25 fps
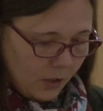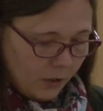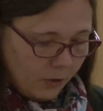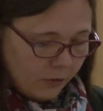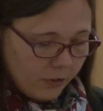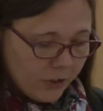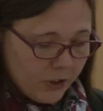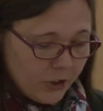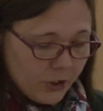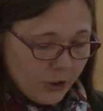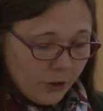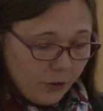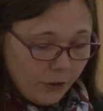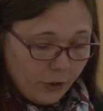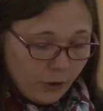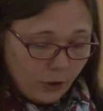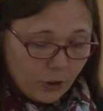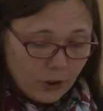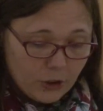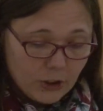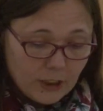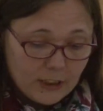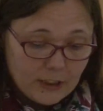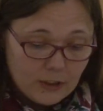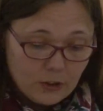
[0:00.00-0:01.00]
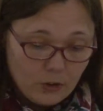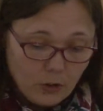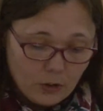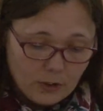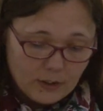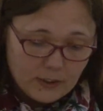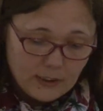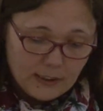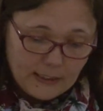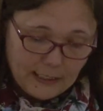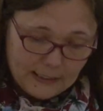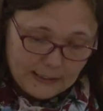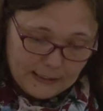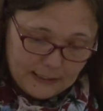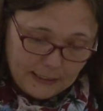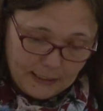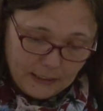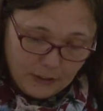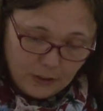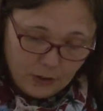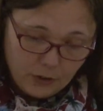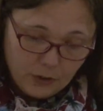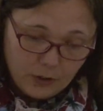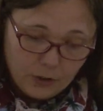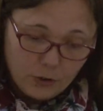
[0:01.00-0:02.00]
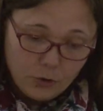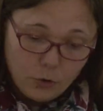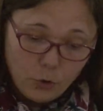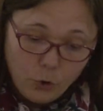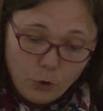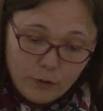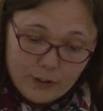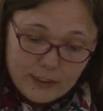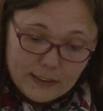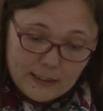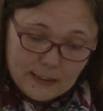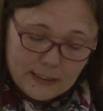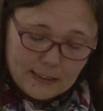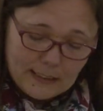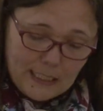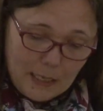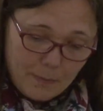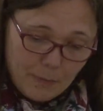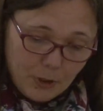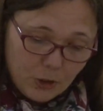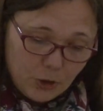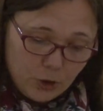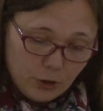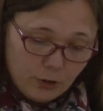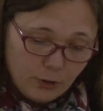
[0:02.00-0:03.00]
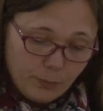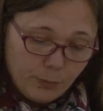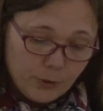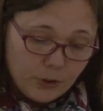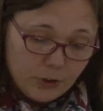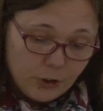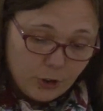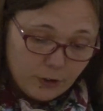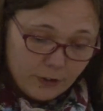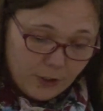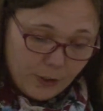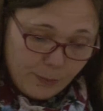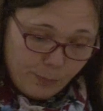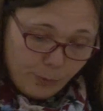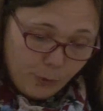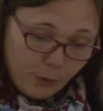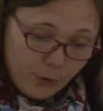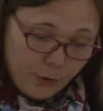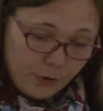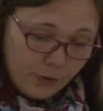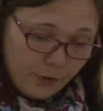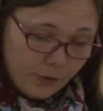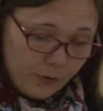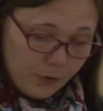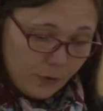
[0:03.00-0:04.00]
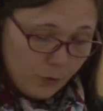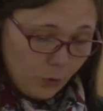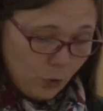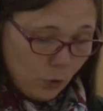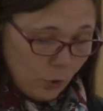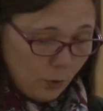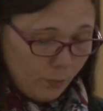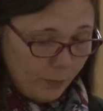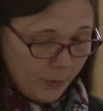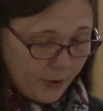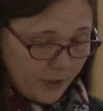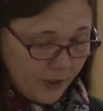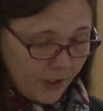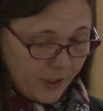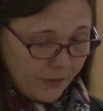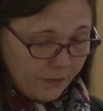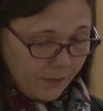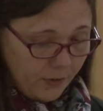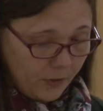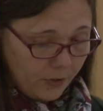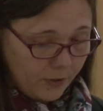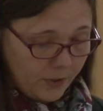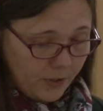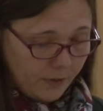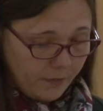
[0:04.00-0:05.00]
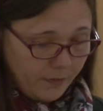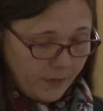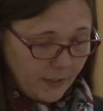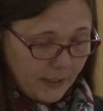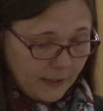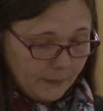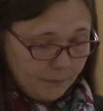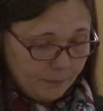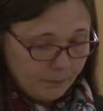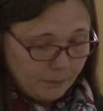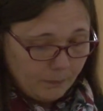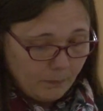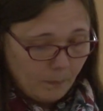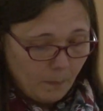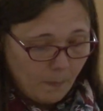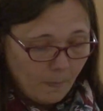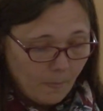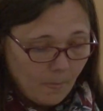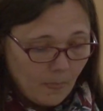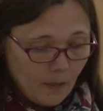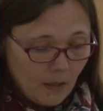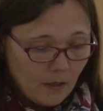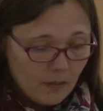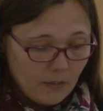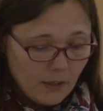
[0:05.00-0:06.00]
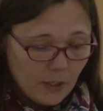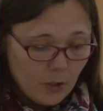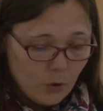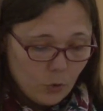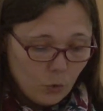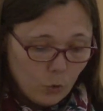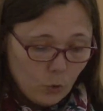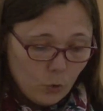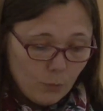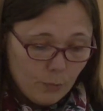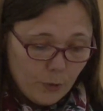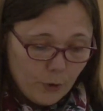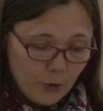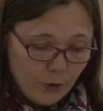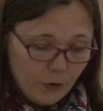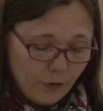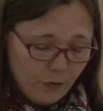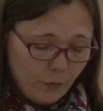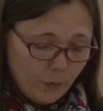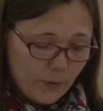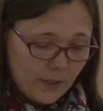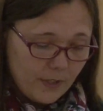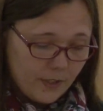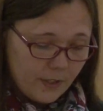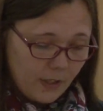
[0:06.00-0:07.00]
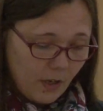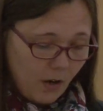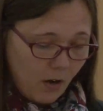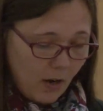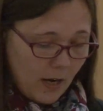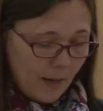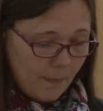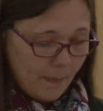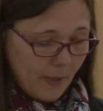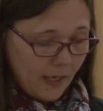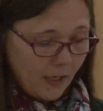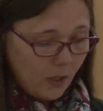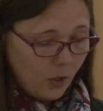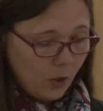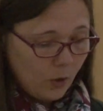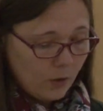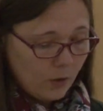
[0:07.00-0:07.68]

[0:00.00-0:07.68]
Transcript: Christian theology is not static, nor is Islamic jurisprudence or Buddhist philosophy. They all move with time and